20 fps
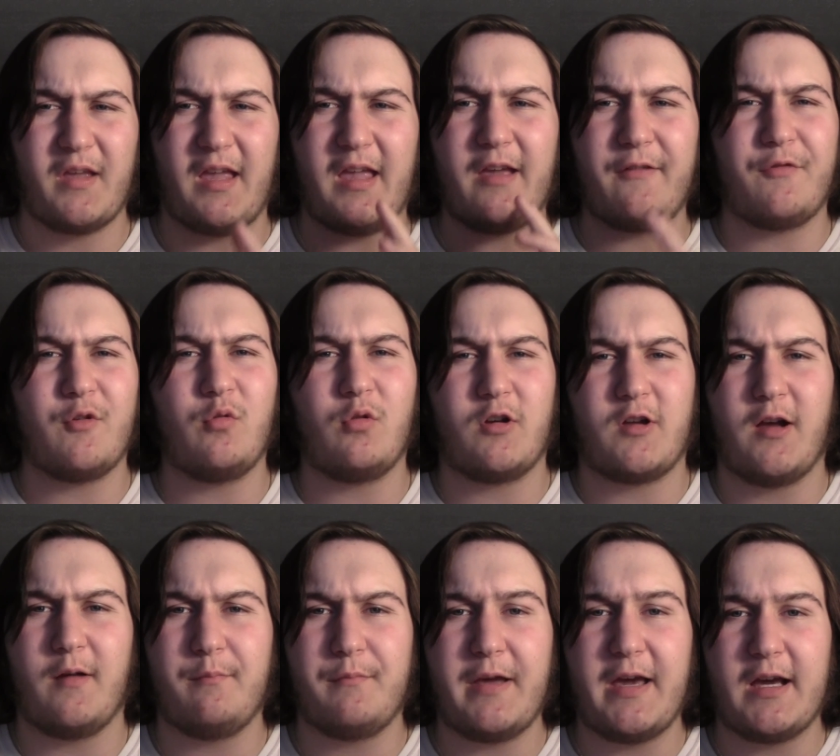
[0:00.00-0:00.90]
if it will
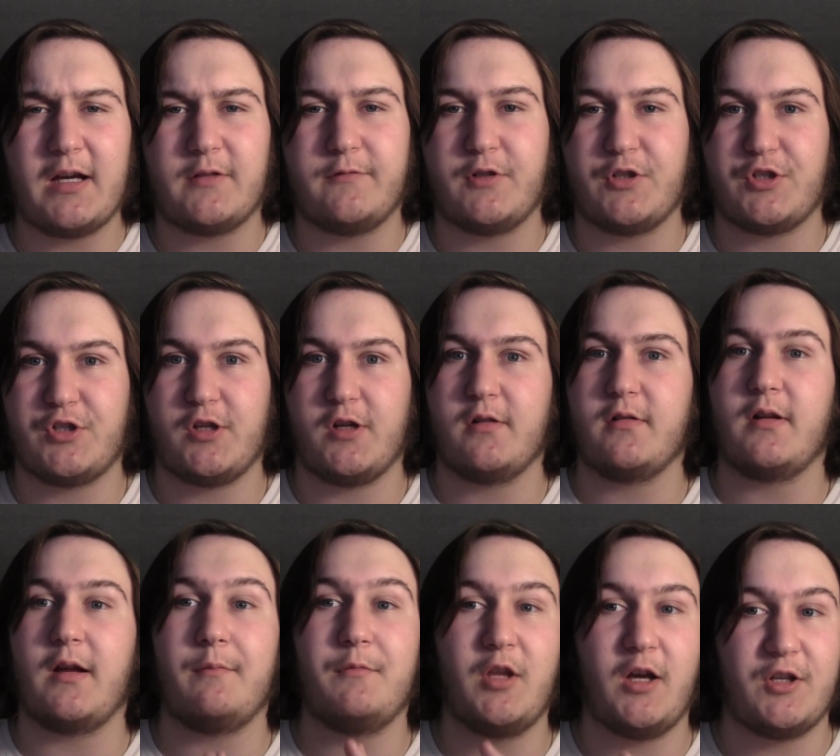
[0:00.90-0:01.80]
come back for sure,
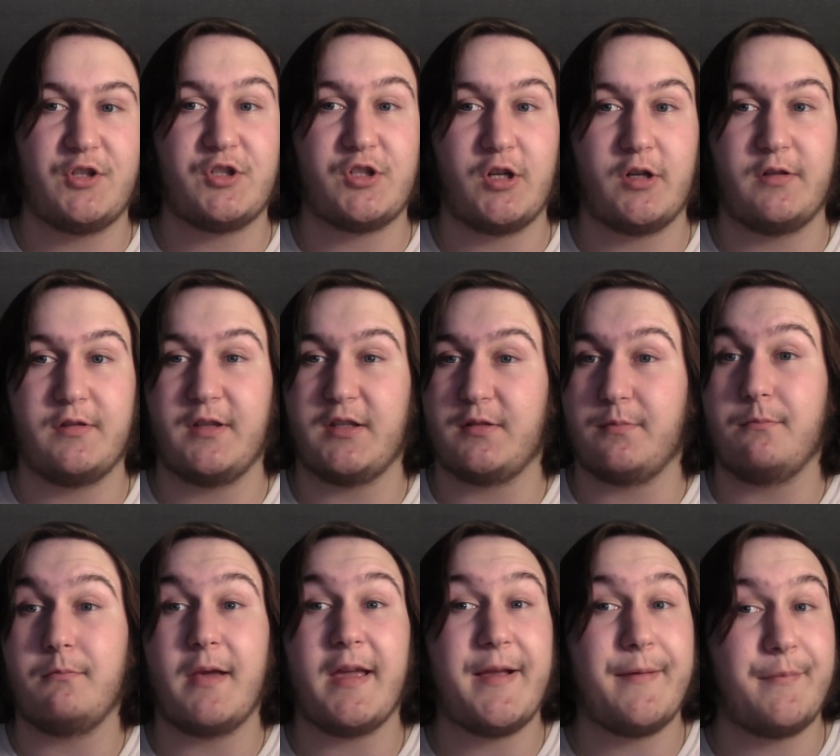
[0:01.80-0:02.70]
I'm not certain. This
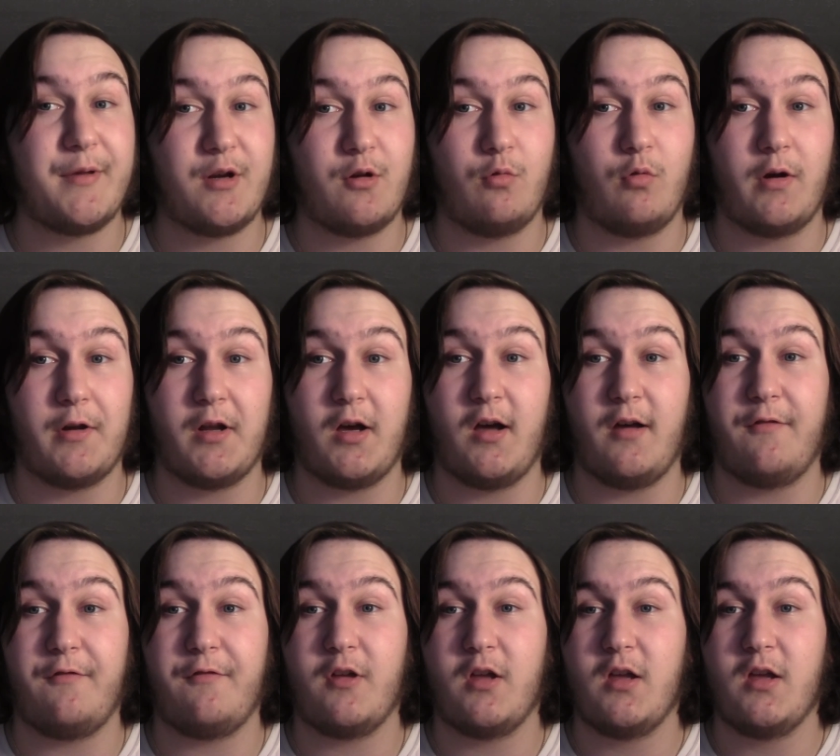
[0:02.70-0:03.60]
may have been a
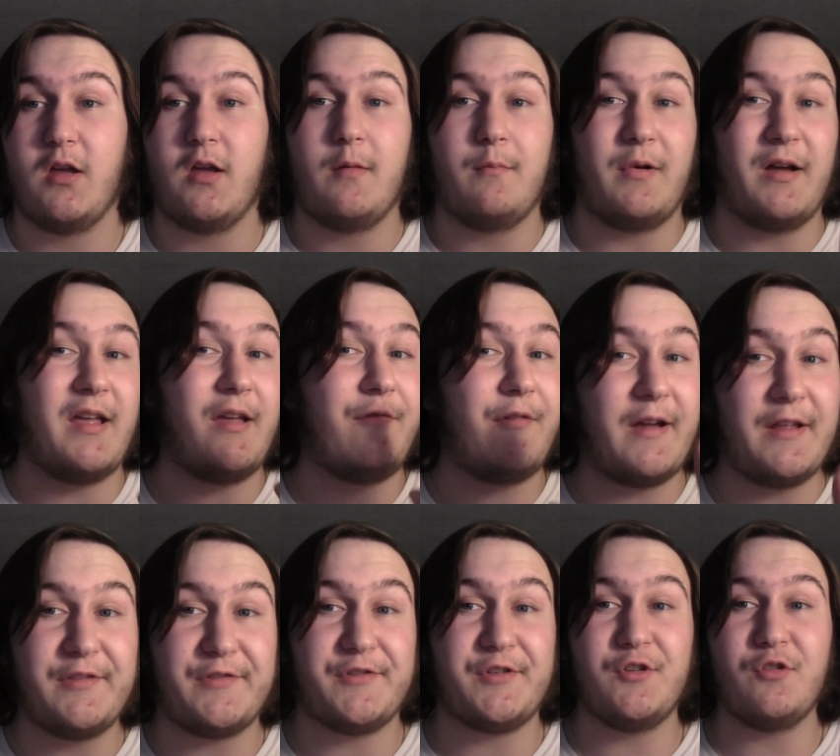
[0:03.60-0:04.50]
one-off. But if I
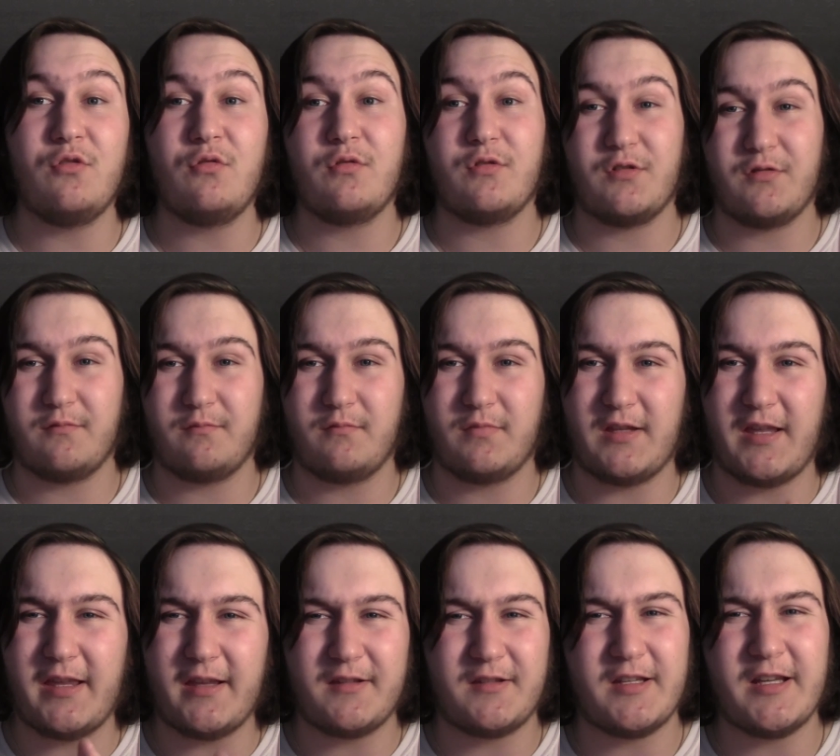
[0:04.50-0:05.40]
do
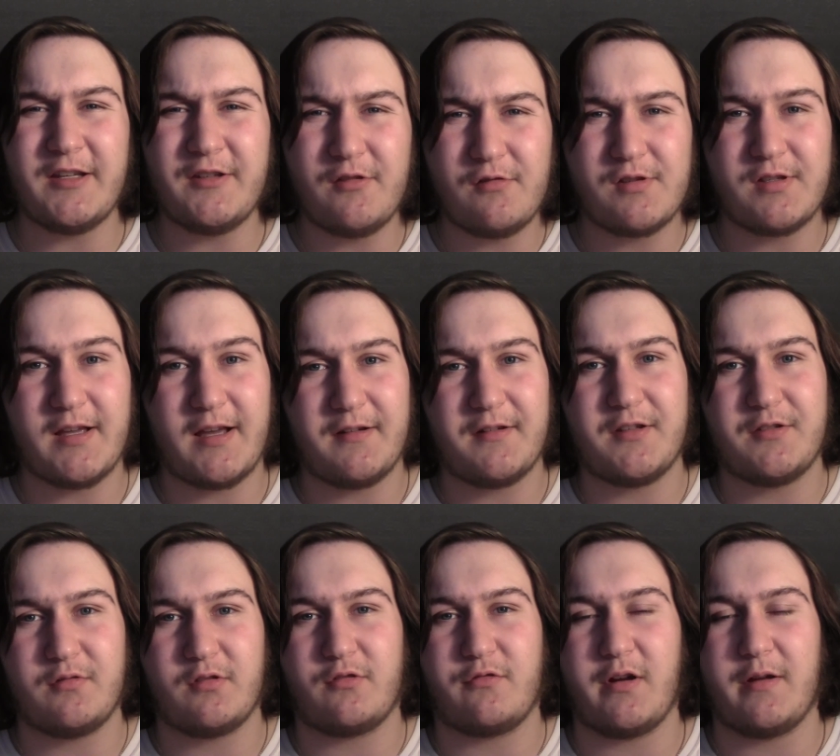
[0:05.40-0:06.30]
continue Saturdays
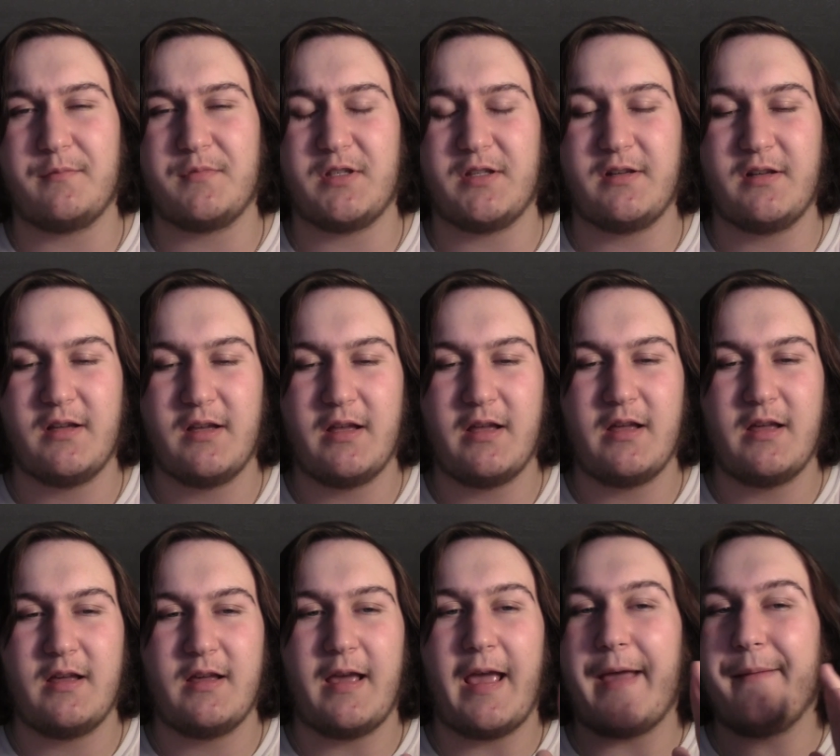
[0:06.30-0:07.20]
with Crimson,
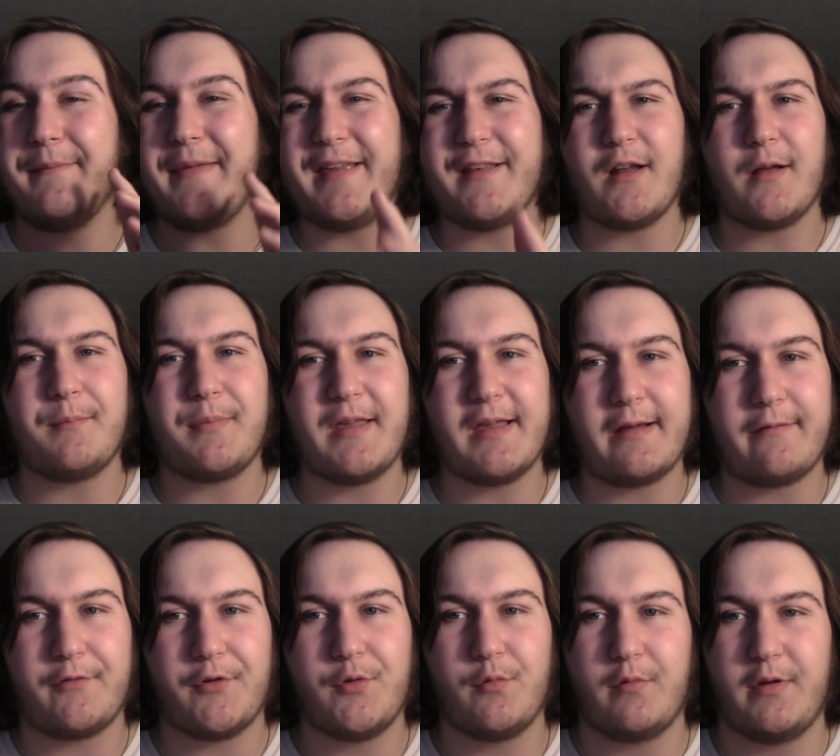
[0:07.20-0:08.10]
it may not be
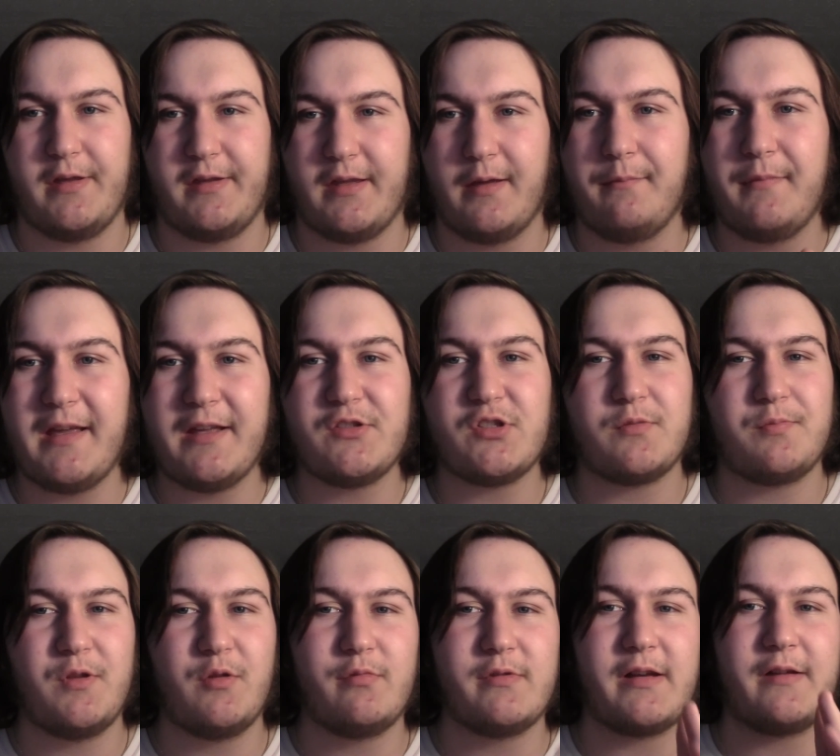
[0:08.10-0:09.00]
every week. It may just
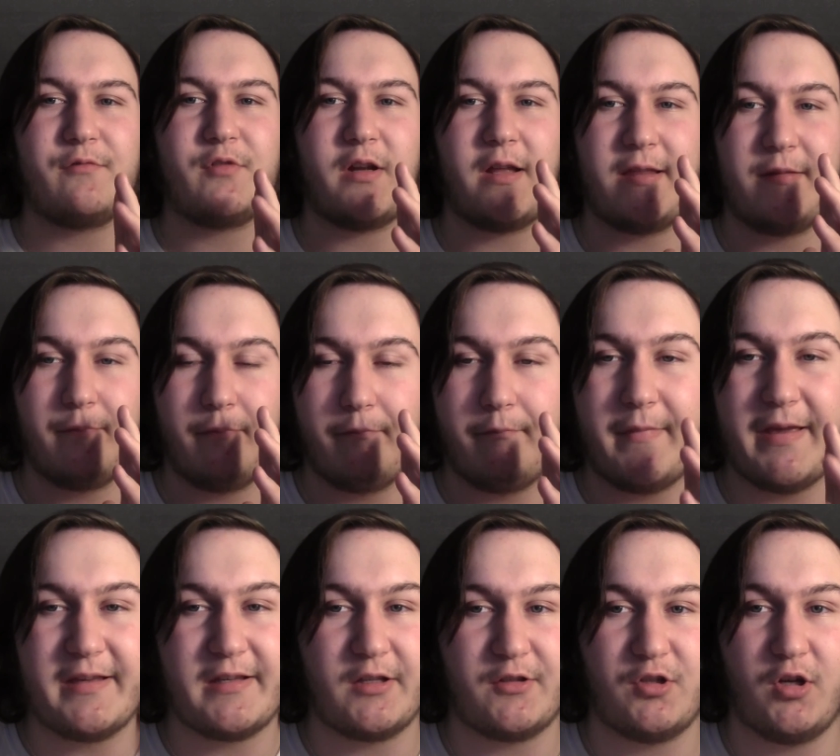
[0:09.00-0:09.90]
be whenever I
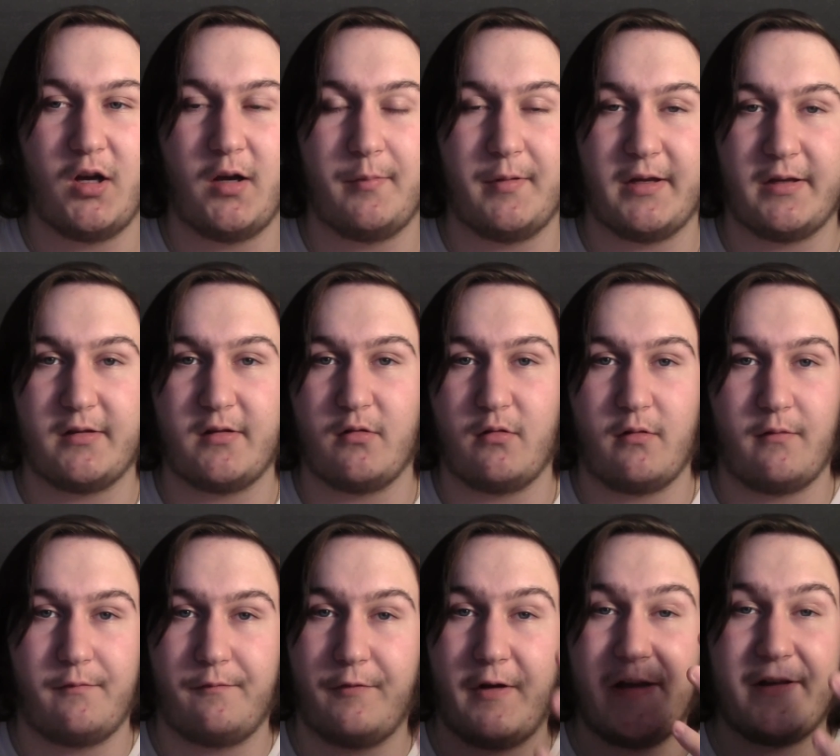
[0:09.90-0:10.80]
make a topic or
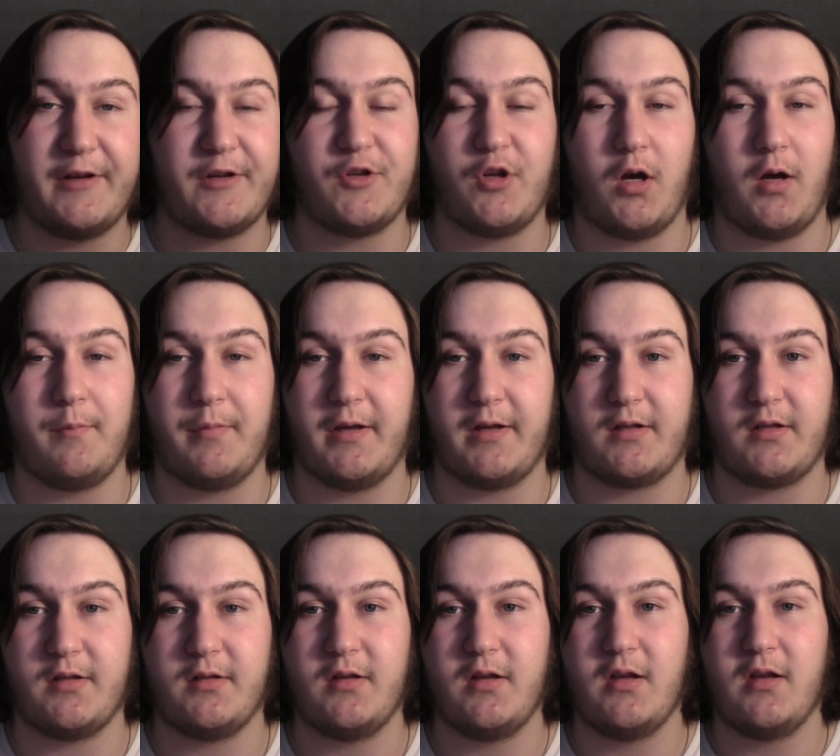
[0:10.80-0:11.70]
find a topic.